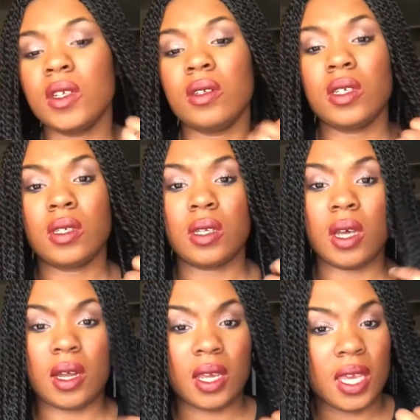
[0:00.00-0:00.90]
just to
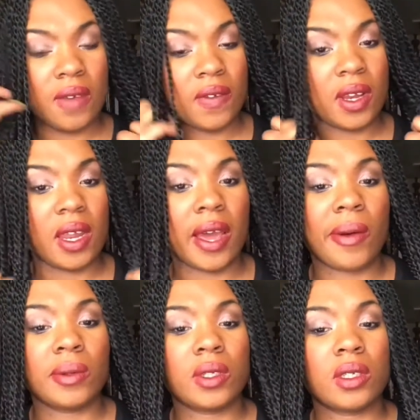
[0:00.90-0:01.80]
kind of even it
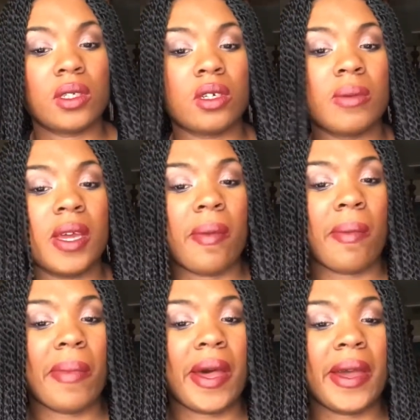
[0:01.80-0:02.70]
out a little bit.
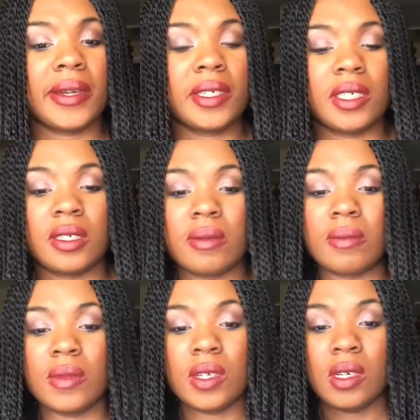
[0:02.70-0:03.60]
But
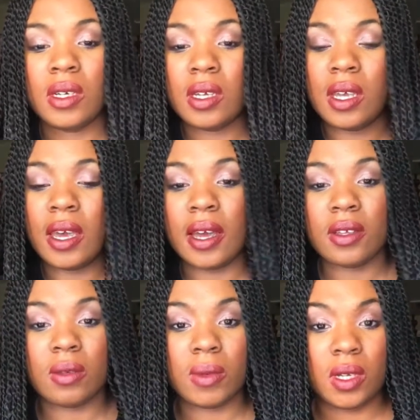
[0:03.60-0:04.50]
yeah,
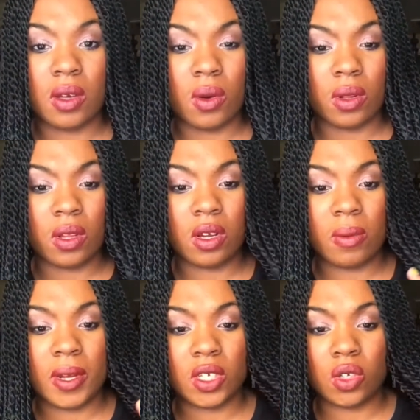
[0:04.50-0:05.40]
so I'm going to go a little
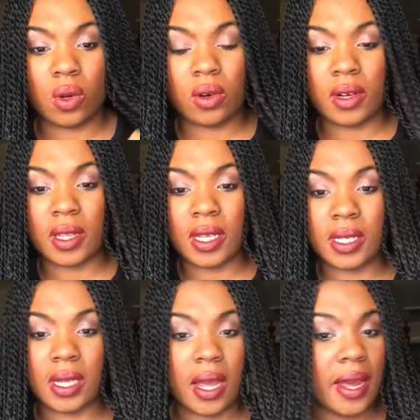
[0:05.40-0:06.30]
bit shorter on this
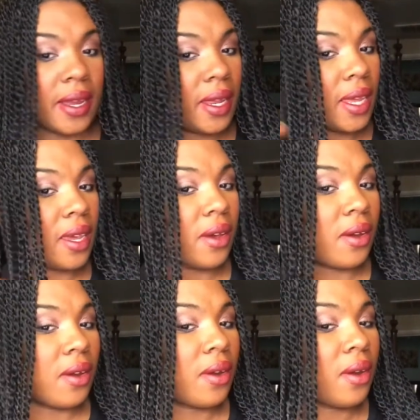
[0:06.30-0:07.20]
side
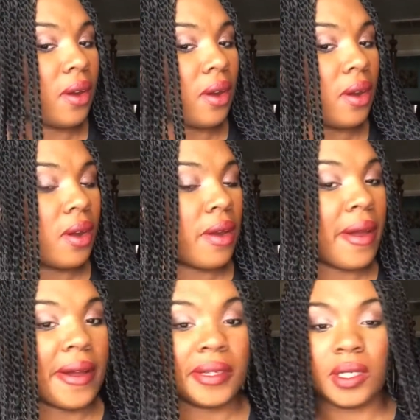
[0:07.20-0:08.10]
here,
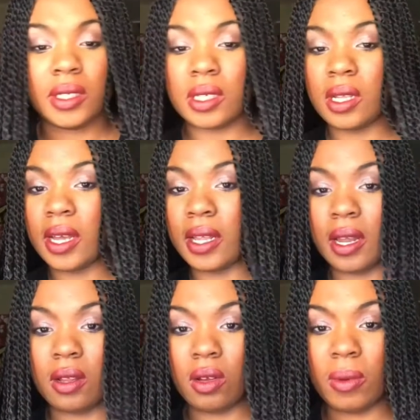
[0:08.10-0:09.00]
because I like
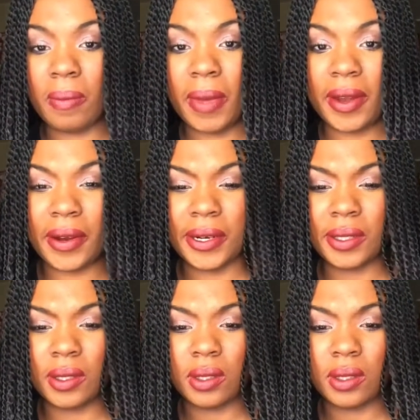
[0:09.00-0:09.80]
that a little bit better.